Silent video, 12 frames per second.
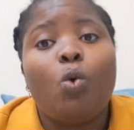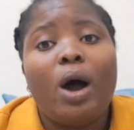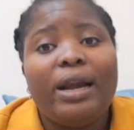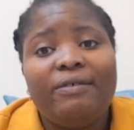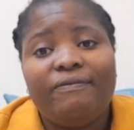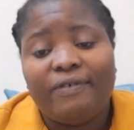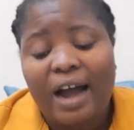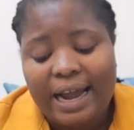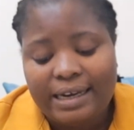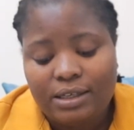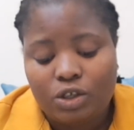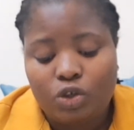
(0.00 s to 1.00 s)

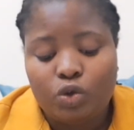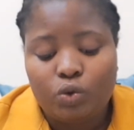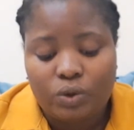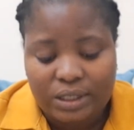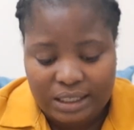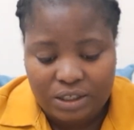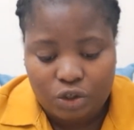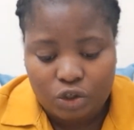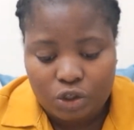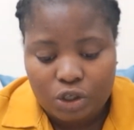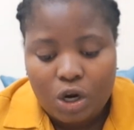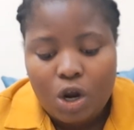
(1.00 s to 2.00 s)
qualified to teach.